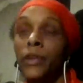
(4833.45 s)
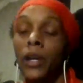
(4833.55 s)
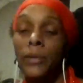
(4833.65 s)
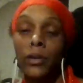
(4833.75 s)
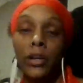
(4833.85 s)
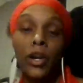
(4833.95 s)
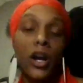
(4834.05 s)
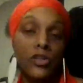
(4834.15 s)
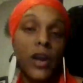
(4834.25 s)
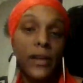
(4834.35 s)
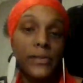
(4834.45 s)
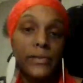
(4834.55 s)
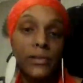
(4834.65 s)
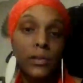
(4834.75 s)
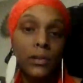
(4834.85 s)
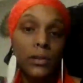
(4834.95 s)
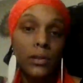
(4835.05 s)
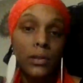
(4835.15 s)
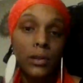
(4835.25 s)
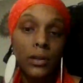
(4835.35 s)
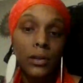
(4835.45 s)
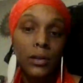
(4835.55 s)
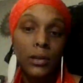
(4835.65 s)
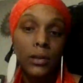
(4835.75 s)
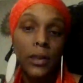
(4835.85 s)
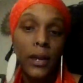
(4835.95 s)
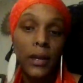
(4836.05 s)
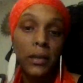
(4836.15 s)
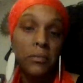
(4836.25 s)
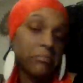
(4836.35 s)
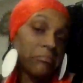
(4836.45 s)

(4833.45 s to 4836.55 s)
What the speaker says: I'm hearing contracts, like